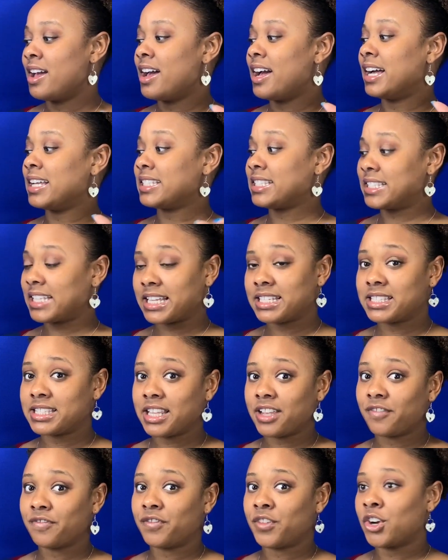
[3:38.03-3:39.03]

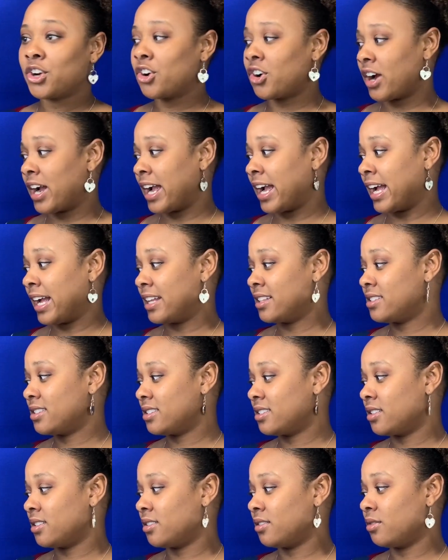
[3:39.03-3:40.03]
assessing for
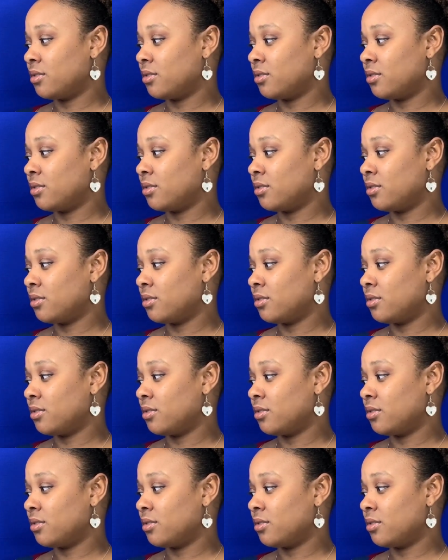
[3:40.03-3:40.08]
grades.